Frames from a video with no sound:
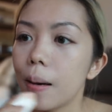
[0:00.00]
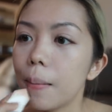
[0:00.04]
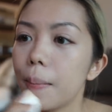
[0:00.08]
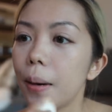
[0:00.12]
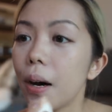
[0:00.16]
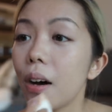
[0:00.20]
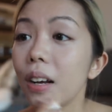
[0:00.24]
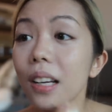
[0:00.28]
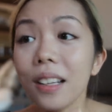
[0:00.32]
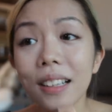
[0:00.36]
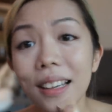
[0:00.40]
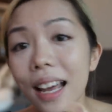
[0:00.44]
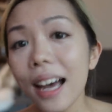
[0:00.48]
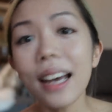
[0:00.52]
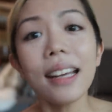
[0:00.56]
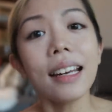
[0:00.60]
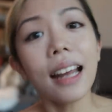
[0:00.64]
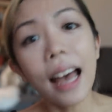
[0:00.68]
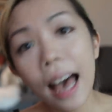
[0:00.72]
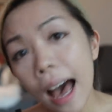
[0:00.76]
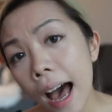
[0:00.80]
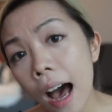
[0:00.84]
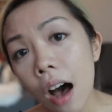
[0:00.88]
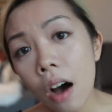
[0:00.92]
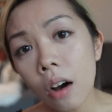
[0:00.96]
But on a night
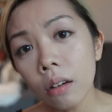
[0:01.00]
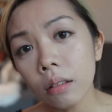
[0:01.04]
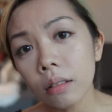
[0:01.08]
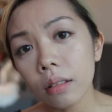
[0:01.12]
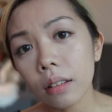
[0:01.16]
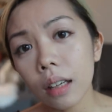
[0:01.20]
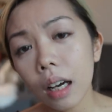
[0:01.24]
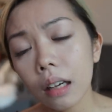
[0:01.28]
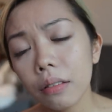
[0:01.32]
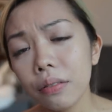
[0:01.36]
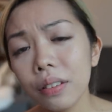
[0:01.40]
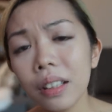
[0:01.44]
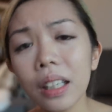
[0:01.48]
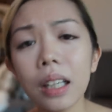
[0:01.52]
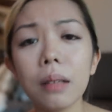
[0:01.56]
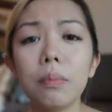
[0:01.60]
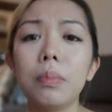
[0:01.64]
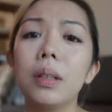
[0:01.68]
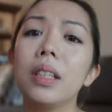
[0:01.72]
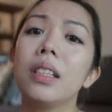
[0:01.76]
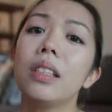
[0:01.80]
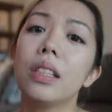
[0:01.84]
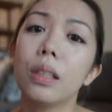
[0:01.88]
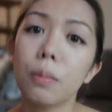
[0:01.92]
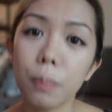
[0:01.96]
out, I feel like
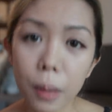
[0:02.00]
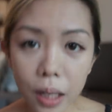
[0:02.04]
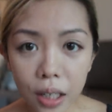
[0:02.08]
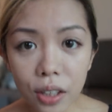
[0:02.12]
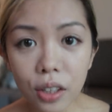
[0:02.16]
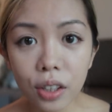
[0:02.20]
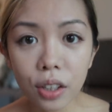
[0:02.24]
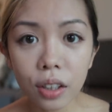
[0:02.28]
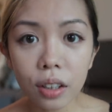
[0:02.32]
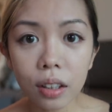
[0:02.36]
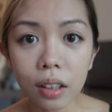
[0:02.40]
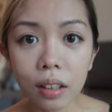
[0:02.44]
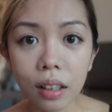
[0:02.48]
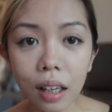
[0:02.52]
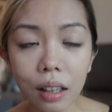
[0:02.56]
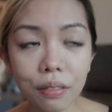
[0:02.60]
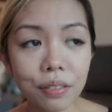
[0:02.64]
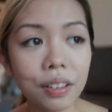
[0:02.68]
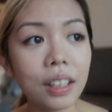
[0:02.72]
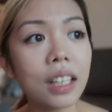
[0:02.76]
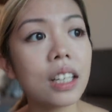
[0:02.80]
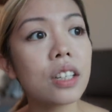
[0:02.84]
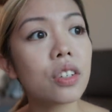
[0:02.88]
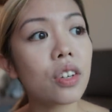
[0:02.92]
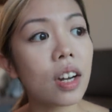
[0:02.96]
being special. I
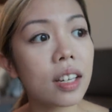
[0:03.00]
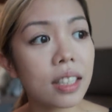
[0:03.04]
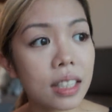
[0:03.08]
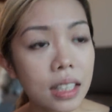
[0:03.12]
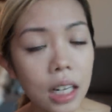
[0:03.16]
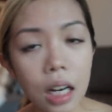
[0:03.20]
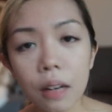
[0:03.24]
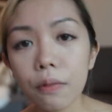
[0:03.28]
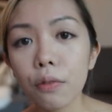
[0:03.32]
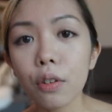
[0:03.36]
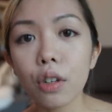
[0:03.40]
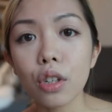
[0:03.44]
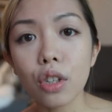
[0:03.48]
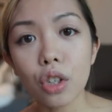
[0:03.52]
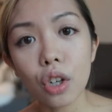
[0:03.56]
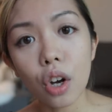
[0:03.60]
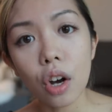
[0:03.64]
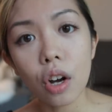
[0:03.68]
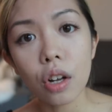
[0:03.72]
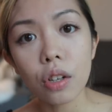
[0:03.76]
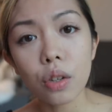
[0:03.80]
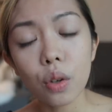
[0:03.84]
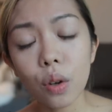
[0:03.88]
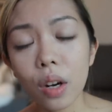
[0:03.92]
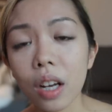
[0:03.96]
feel like dressing up for
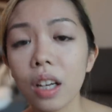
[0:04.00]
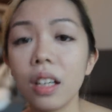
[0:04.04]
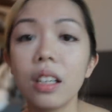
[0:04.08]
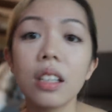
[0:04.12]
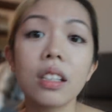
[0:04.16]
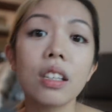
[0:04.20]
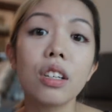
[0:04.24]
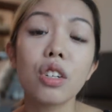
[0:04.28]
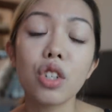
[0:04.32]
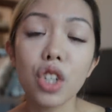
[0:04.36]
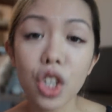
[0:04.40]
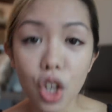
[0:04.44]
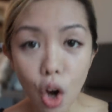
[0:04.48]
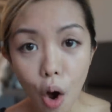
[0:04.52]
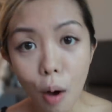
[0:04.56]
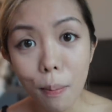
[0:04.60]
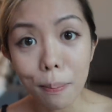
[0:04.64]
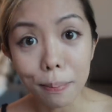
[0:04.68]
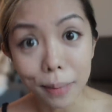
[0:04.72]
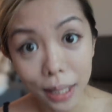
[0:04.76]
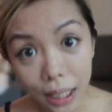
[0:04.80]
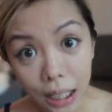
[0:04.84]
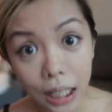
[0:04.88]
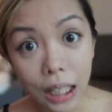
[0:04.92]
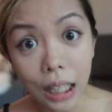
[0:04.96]
John so that he doesn't cheat on
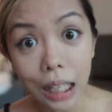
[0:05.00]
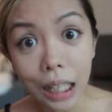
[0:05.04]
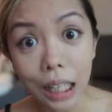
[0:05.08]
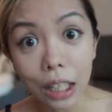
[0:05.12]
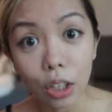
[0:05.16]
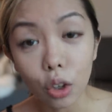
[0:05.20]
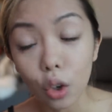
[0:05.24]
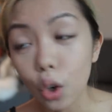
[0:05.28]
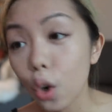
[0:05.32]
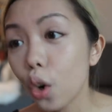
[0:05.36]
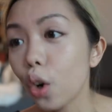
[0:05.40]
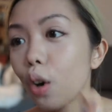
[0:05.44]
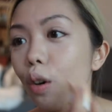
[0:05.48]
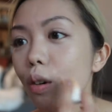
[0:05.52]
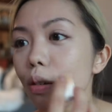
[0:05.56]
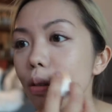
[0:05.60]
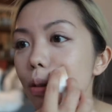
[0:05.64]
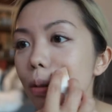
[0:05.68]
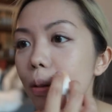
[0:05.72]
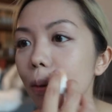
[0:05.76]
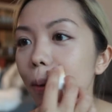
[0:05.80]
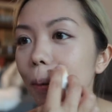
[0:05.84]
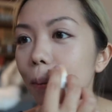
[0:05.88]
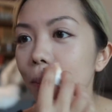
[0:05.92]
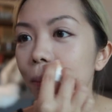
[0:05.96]
me, you know?
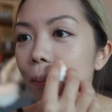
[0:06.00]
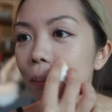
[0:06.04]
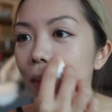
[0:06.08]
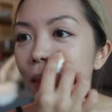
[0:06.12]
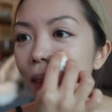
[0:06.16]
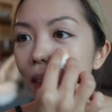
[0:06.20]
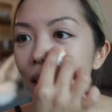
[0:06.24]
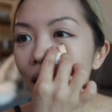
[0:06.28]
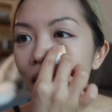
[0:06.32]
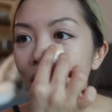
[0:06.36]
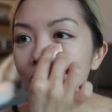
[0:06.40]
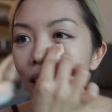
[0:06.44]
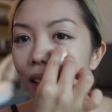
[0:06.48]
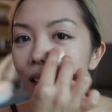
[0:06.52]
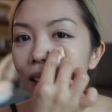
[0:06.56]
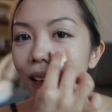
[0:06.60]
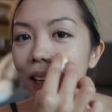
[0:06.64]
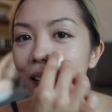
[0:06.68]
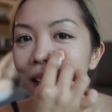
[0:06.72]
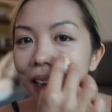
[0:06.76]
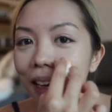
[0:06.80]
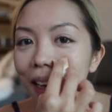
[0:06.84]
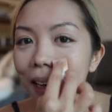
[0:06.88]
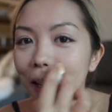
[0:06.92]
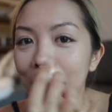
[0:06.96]
So
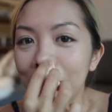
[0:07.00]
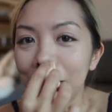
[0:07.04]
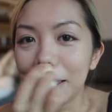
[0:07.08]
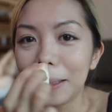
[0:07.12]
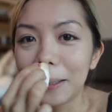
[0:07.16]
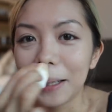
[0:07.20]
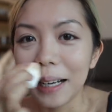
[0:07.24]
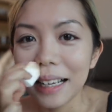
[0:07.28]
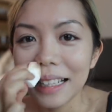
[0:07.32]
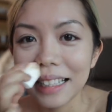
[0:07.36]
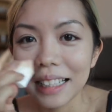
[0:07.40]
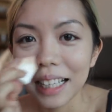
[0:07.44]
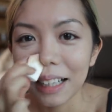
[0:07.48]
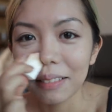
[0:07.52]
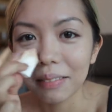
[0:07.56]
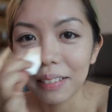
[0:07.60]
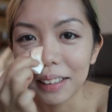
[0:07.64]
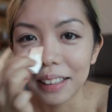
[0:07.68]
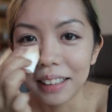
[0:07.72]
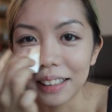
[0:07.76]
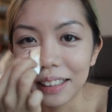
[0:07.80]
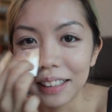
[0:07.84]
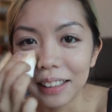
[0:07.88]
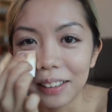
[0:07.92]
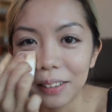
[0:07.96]
I dress up
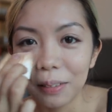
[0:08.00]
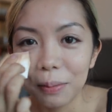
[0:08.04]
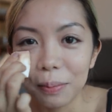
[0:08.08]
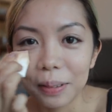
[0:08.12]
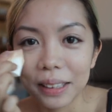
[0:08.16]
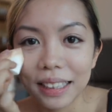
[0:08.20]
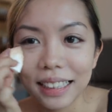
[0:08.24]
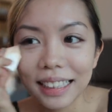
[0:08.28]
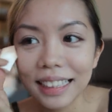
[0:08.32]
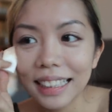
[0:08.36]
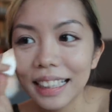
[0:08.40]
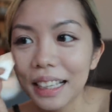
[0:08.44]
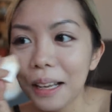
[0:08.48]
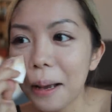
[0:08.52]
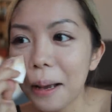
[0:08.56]
a little bit